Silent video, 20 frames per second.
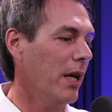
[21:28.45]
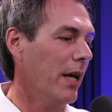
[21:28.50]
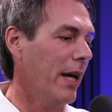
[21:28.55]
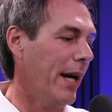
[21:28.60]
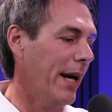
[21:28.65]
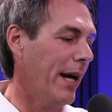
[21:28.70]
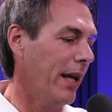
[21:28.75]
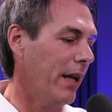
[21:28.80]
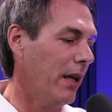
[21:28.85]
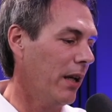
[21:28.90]

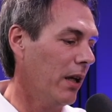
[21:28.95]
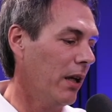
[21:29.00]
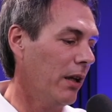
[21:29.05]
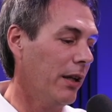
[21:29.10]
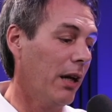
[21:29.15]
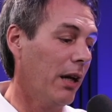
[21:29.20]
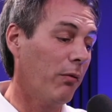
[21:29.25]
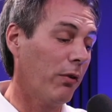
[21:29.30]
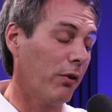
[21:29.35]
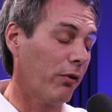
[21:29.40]
And
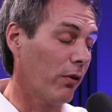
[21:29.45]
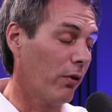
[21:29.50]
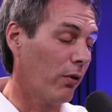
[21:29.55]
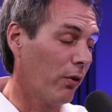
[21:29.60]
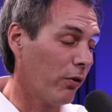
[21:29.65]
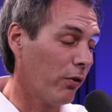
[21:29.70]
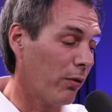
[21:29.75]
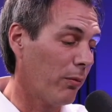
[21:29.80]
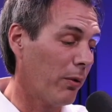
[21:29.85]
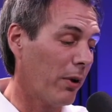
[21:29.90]
that was
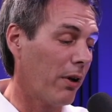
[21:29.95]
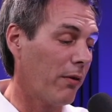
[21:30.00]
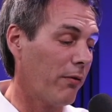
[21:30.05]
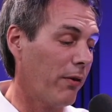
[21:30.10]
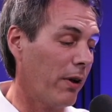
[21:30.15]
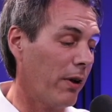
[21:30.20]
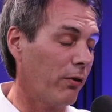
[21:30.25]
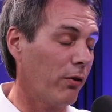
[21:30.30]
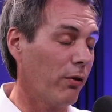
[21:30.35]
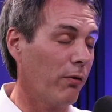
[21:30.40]
also what I
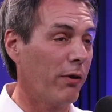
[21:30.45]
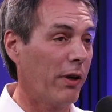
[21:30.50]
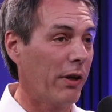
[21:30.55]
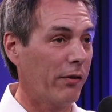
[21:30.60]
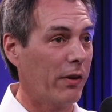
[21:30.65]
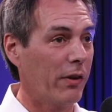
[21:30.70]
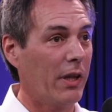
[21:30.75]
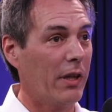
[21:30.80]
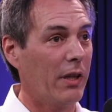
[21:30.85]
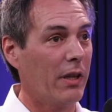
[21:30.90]
found so
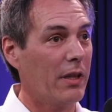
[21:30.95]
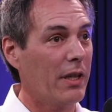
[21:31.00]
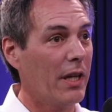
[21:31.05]
fascinating